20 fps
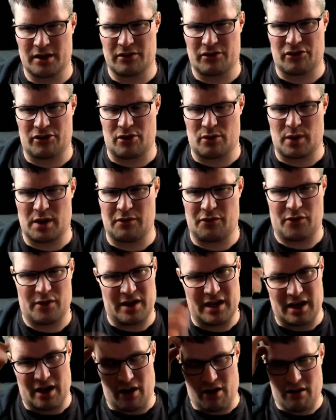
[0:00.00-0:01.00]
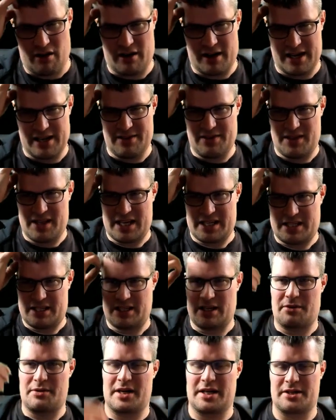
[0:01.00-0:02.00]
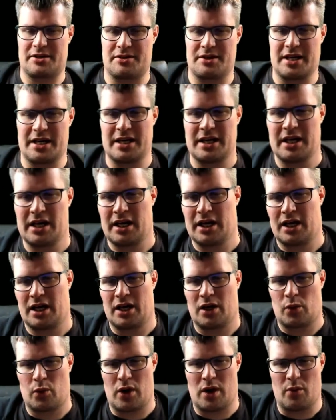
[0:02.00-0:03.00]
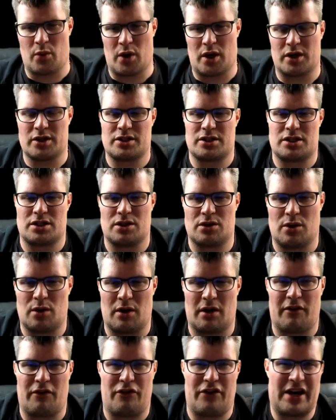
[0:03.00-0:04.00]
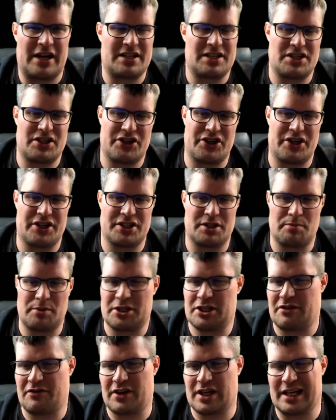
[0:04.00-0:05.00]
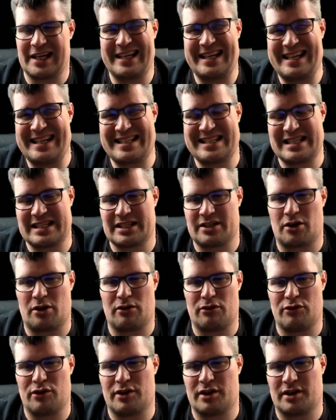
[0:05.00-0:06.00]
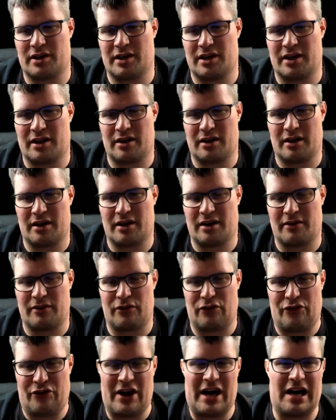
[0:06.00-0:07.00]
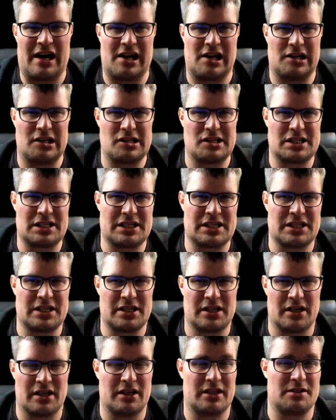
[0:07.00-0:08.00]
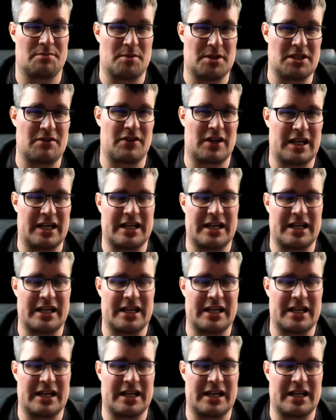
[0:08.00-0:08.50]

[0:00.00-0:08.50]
So if we are in this directory, we want to fetch a specific list of uh, files, a specific